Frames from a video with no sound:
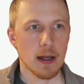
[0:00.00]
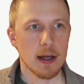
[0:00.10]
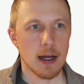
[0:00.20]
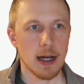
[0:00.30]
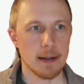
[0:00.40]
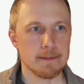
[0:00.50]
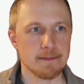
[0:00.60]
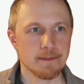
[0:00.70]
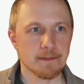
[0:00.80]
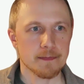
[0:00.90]
All
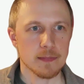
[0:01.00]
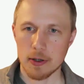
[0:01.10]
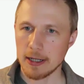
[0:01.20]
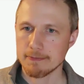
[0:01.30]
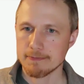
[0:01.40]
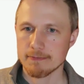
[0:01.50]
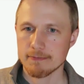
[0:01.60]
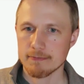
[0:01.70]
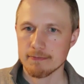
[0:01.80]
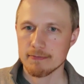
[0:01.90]
right.
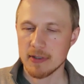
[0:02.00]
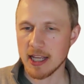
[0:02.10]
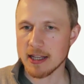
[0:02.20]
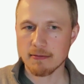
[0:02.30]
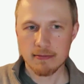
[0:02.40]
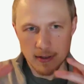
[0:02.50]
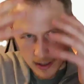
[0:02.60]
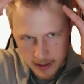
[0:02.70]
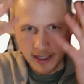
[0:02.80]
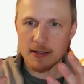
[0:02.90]
Again,
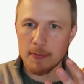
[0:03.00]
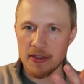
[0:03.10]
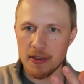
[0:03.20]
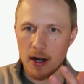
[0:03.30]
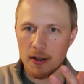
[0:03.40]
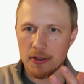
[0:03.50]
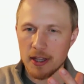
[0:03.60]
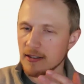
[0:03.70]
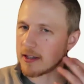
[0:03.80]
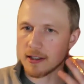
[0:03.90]
that's my thought on
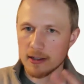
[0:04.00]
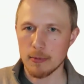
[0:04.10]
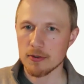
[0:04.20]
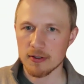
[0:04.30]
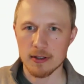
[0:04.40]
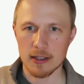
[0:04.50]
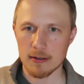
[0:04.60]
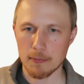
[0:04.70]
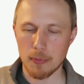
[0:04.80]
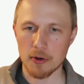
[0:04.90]
things. I think the most
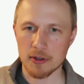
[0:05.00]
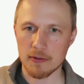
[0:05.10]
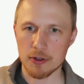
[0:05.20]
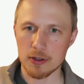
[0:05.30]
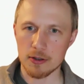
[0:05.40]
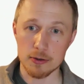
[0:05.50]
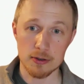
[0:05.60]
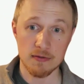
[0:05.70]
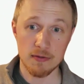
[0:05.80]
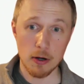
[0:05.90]
important thing for you to do
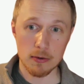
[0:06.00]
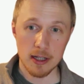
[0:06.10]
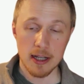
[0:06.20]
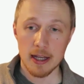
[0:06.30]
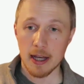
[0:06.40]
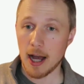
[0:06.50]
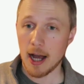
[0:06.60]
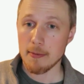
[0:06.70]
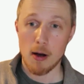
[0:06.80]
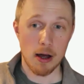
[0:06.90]
is vote.
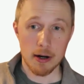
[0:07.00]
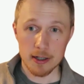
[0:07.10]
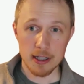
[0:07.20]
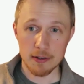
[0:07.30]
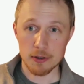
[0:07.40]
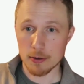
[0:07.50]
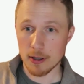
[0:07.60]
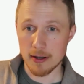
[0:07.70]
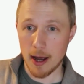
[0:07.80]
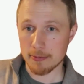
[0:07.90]
I'm honored if you
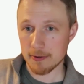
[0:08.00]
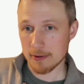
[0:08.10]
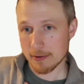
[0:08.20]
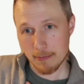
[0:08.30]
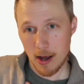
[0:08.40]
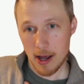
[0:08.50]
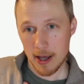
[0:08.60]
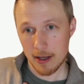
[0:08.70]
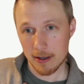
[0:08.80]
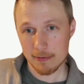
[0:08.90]
adopt
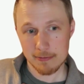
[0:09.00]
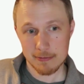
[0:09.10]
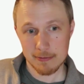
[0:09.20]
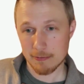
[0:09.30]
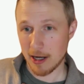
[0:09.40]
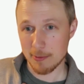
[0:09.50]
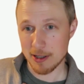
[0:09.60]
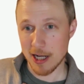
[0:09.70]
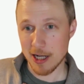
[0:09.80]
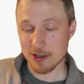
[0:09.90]
my
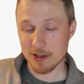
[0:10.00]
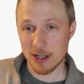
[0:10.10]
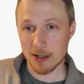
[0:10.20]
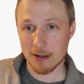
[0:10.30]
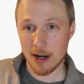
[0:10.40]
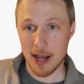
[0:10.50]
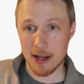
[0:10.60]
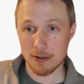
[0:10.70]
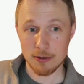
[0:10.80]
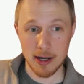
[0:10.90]
recommendations here,
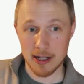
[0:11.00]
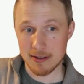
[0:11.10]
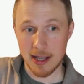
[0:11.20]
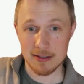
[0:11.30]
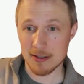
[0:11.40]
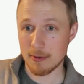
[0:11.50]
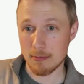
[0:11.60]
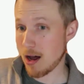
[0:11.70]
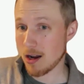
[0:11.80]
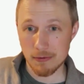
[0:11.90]
and you might take some and
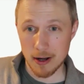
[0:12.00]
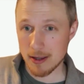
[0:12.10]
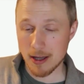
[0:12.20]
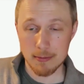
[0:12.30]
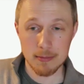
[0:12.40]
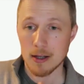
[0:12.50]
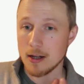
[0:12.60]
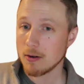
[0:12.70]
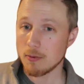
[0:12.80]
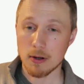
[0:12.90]
modify them.
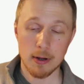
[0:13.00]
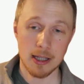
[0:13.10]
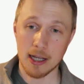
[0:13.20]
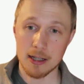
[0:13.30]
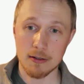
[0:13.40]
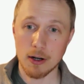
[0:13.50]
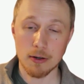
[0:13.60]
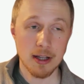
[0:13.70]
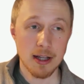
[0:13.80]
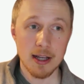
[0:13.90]
One way I'd like you to
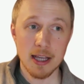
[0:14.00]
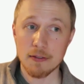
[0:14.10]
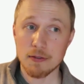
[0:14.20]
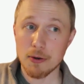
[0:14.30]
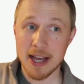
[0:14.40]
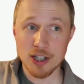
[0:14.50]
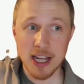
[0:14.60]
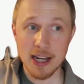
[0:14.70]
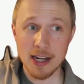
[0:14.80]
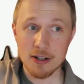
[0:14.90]
vote, if you
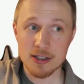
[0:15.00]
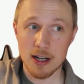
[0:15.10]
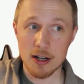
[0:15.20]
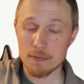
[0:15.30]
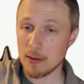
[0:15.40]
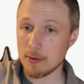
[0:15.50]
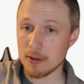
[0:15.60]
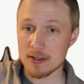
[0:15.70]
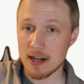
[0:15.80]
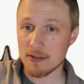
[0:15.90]
educate yourself, maybe with the
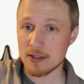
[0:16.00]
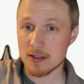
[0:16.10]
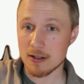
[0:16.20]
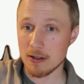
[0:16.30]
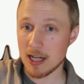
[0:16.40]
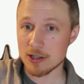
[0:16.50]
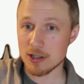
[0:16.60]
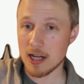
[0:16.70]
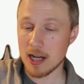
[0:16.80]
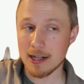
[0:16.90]
San Francisco election
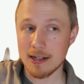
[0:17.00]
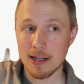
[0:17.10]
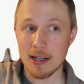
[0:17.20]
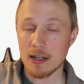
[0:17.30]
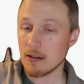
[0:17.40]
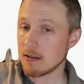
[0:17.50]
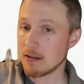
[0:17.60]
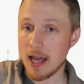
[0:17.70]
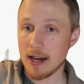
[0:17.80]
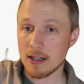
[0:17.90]
guide,
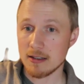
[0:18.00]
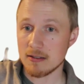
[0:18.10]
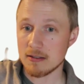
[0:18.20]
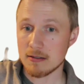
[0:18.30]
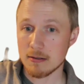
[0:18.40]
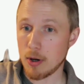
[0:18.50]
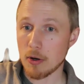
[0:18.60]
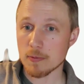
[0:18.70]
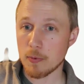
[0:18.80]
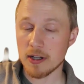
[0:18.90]
that is
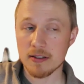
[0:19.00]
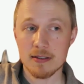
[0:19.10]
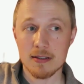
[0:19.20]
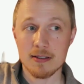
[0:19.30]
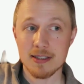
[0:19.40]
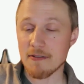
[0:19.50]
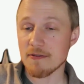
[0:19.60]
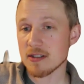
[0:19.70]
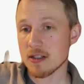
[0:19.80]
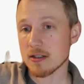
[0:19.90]
bonus points. San
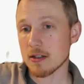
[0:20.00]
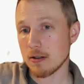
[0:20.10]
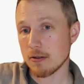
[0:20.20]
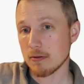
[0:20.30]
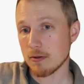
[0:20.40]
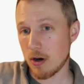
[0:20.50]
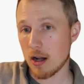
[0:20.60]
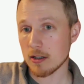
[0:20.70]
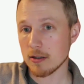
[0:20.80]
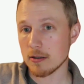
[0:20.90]
Francisco
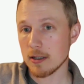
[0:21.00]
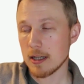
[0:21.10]
Chronicle